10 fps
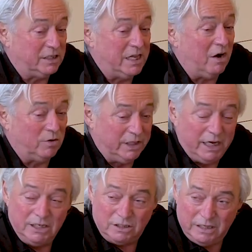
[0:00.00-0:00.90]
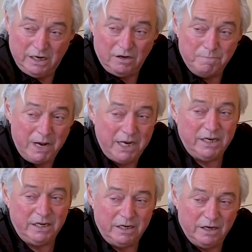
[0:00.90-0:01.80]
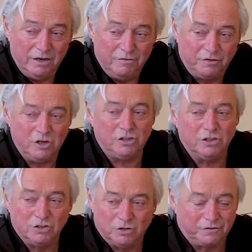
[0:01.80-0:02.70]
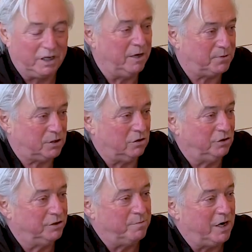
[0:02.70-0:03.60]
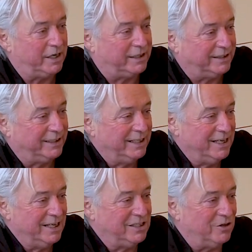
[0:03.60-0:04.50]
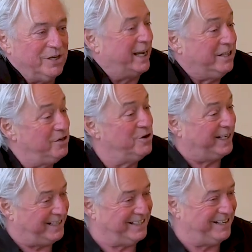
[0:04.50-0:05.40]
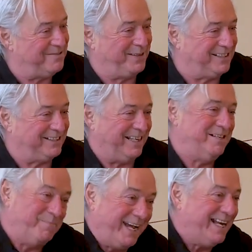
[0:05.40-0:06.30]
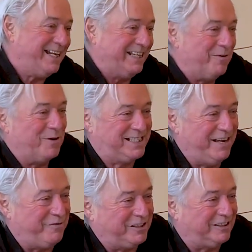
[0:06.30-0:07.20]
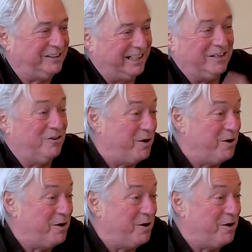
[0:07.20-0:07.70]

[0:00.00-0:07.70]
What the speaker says: nowadays there are many versions of clips on the market. So you can do it, because in the beginning that was difficult. You had only